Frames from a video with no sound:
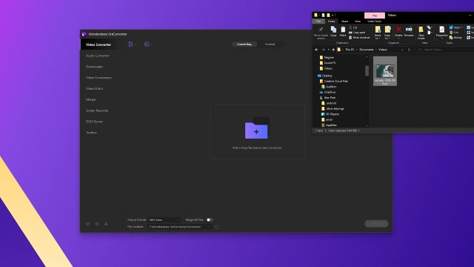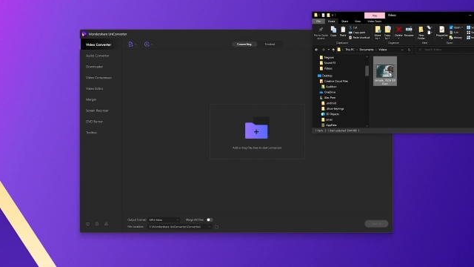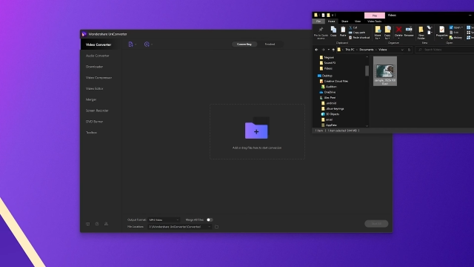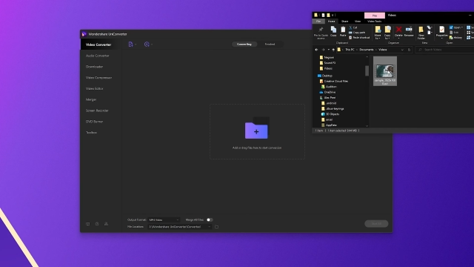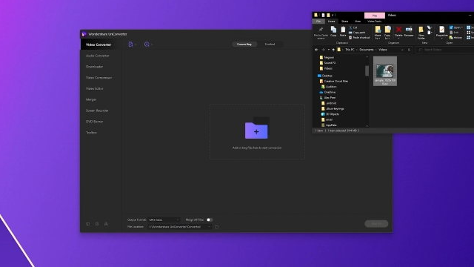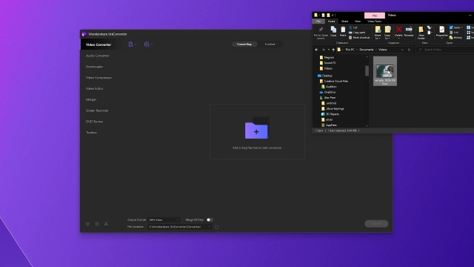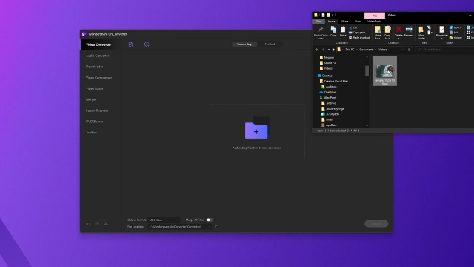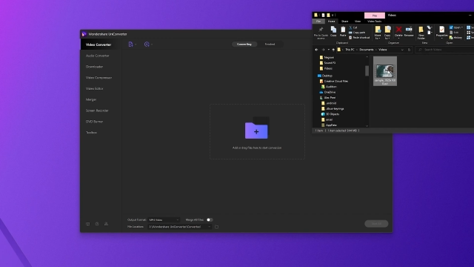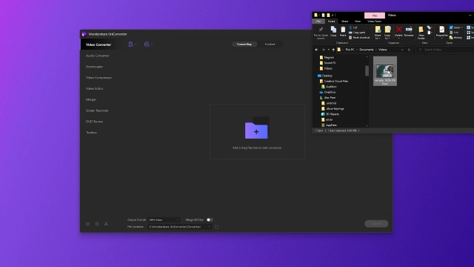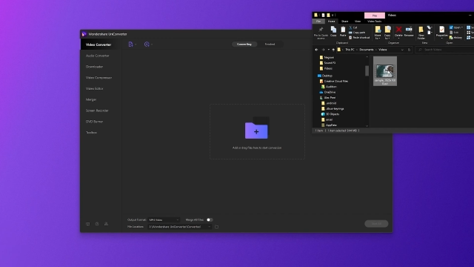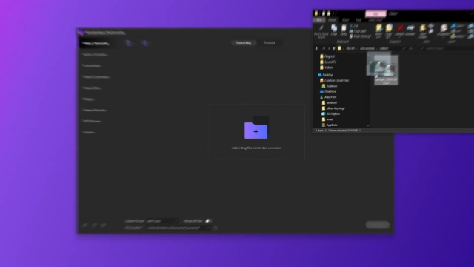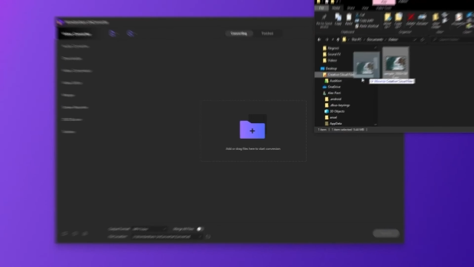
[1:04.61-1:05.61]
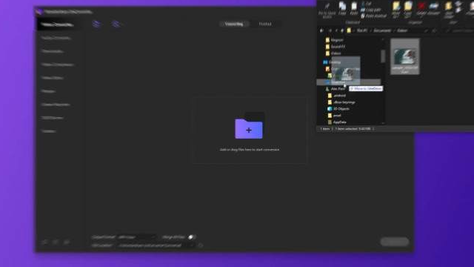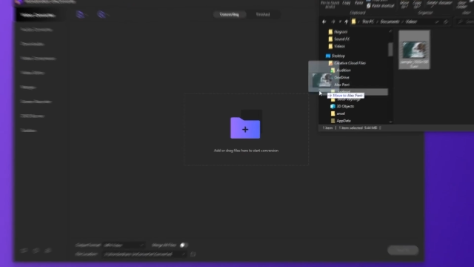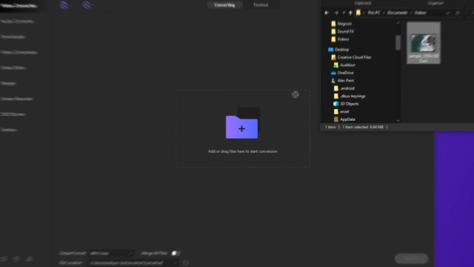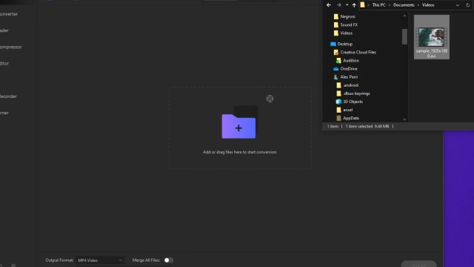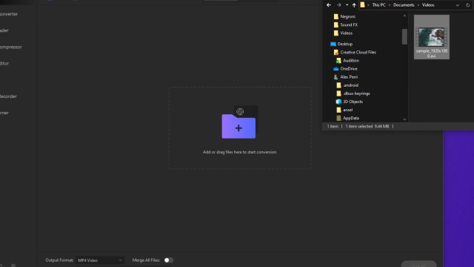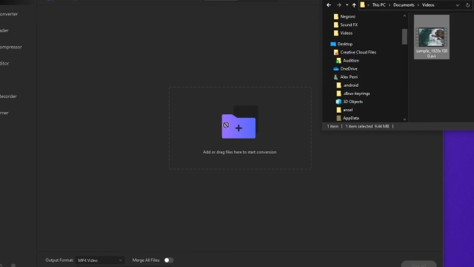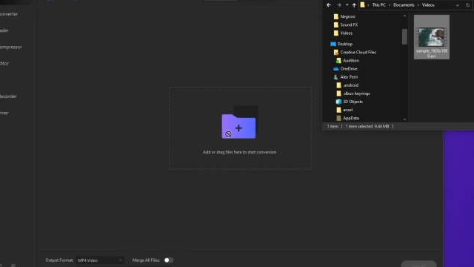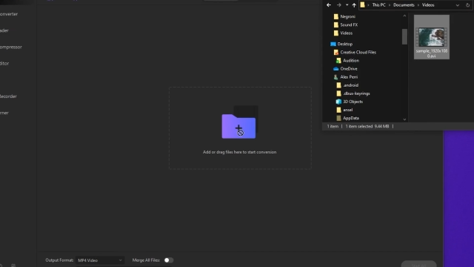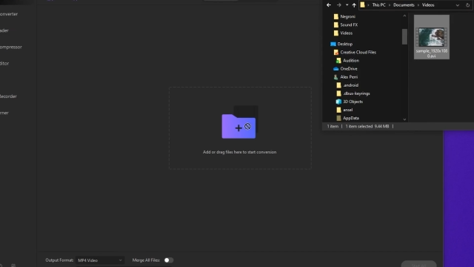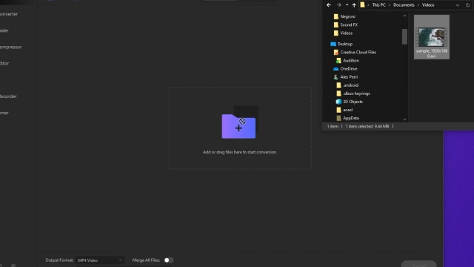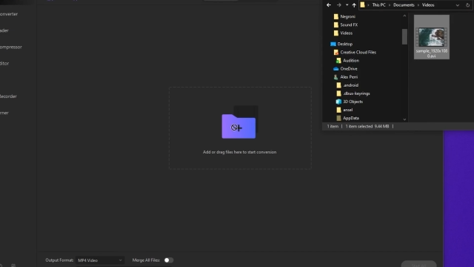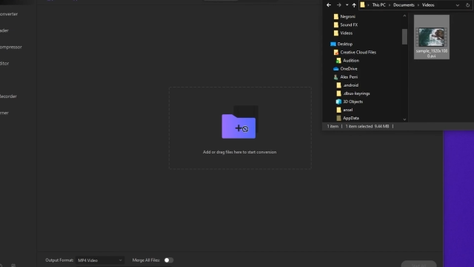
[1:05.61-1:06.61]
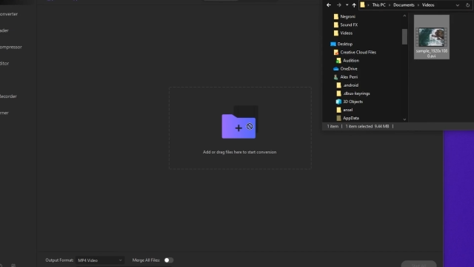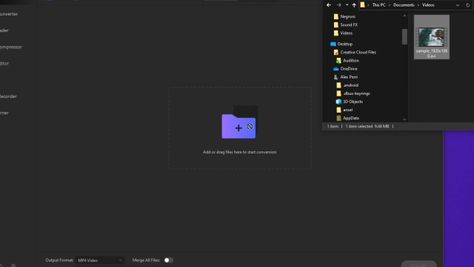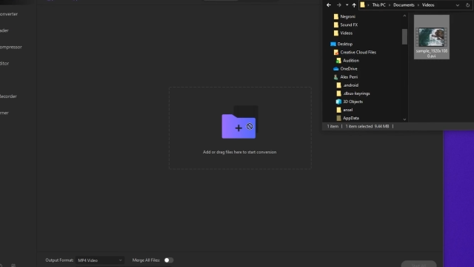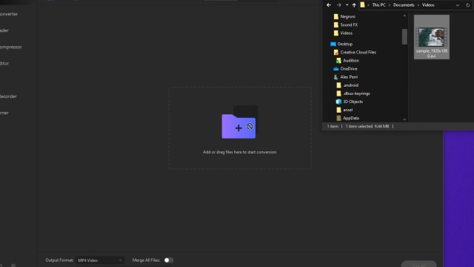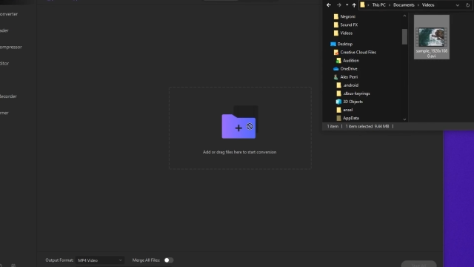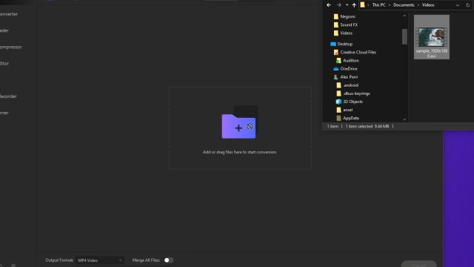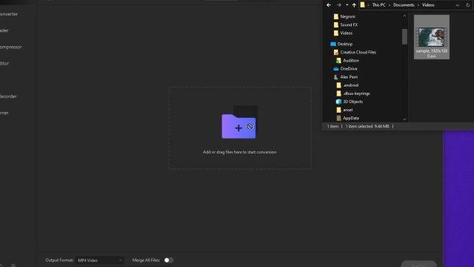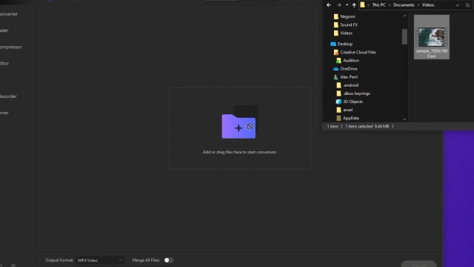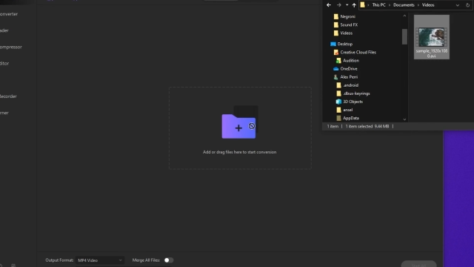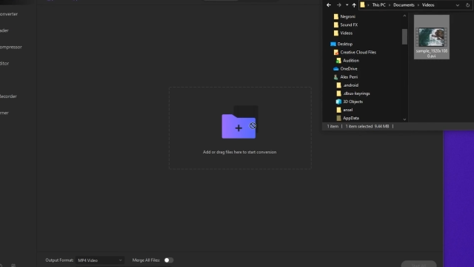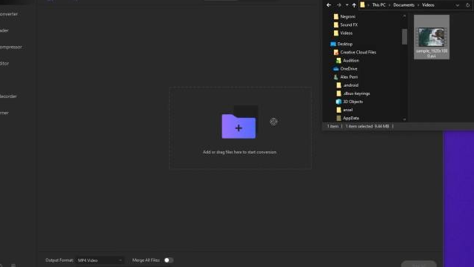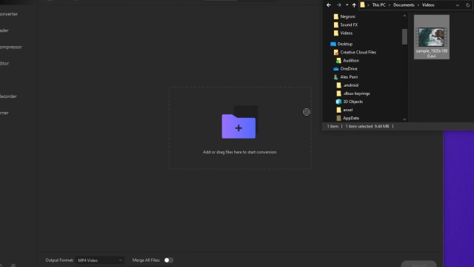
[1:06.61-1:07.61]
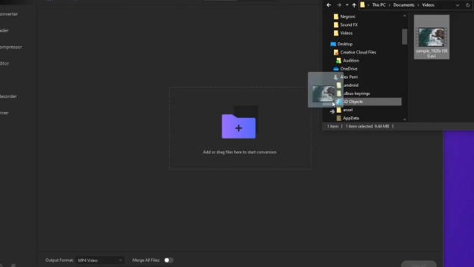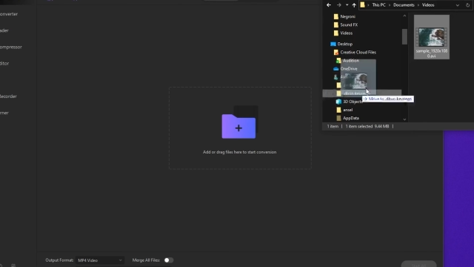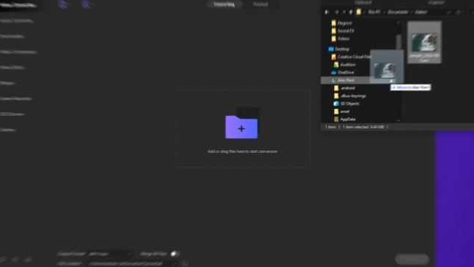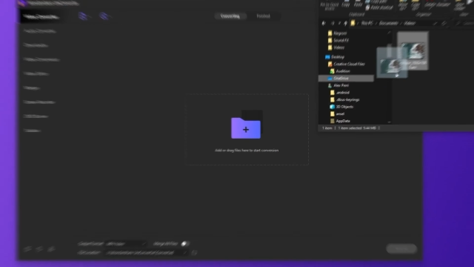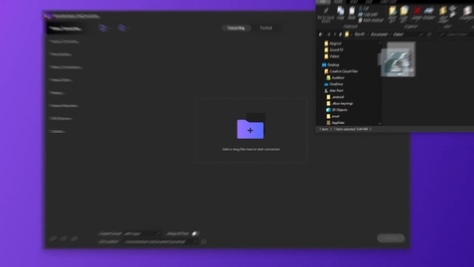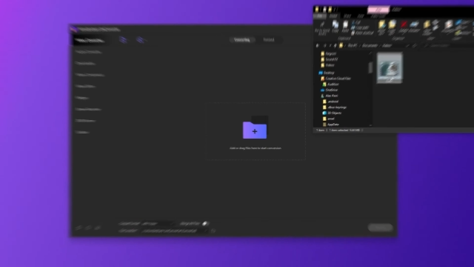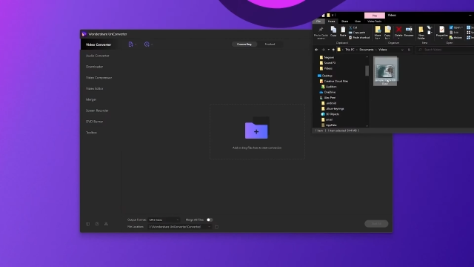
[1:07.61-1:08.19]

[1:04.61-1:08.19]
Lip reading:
(no speaker visible)